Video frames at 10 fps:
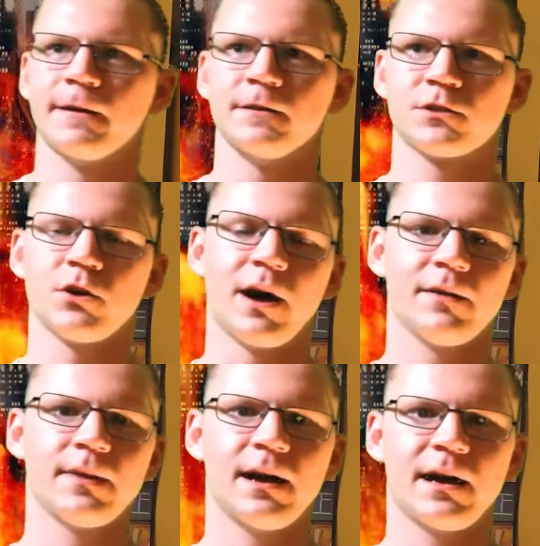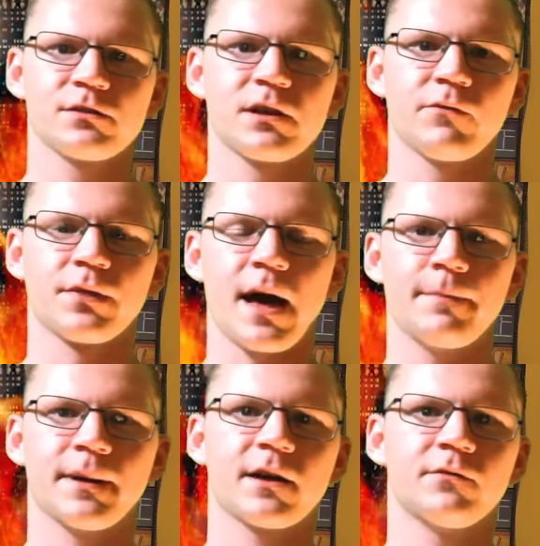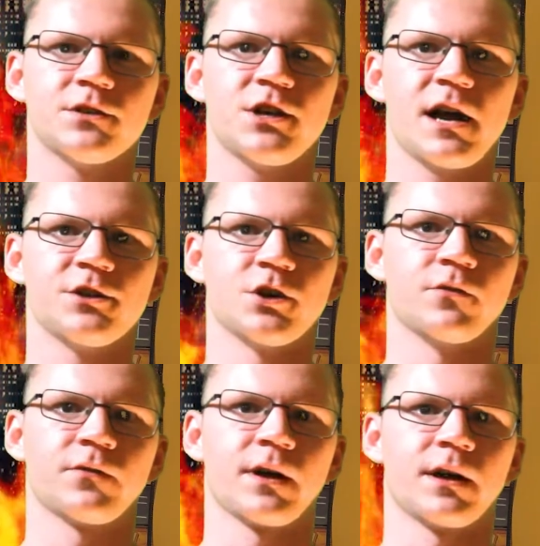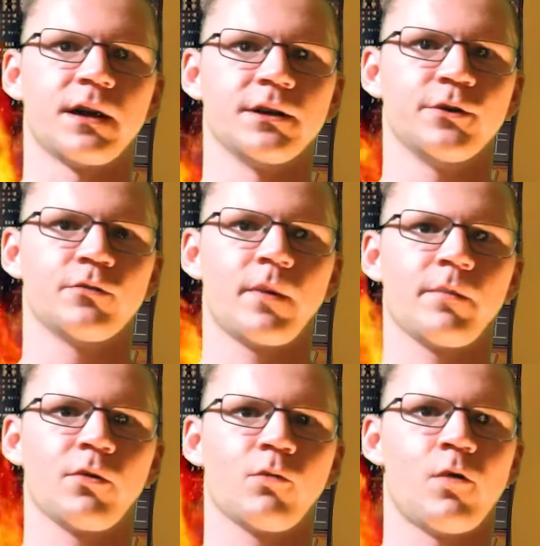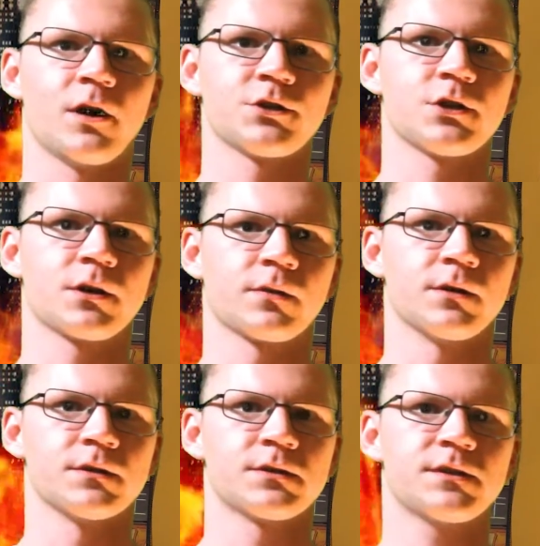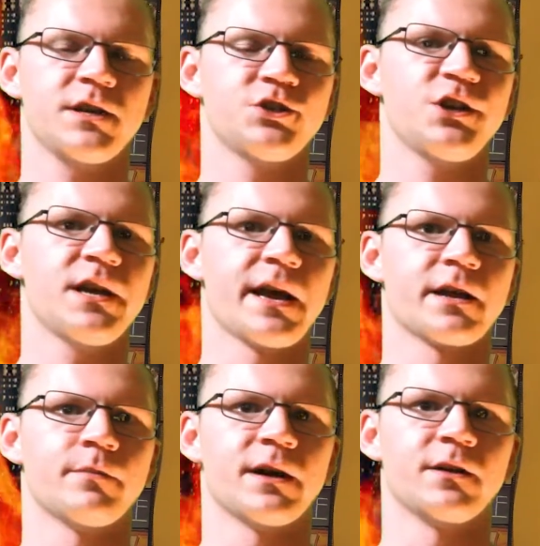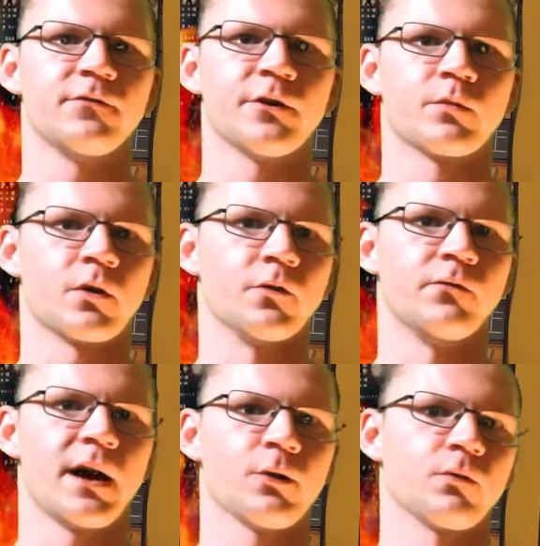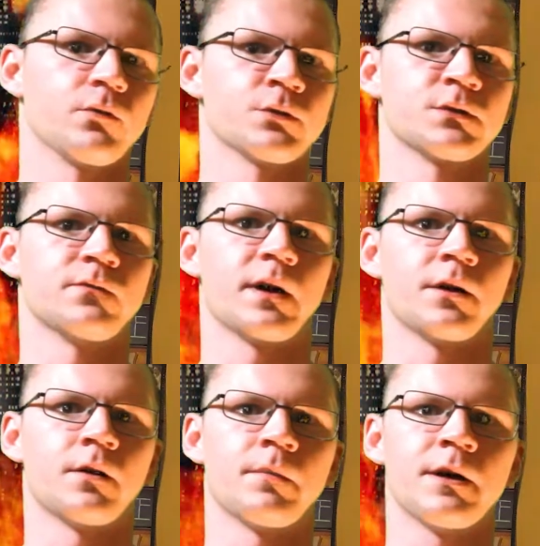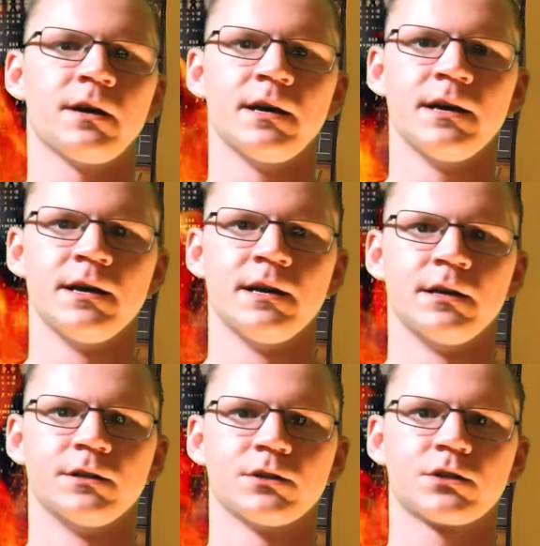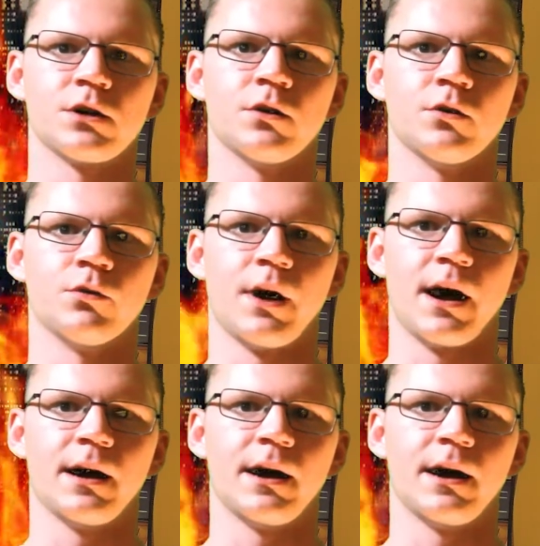was never that big of a G.I. Joe fan. I do remember watching this CG animated film called Valor vs. Venom. So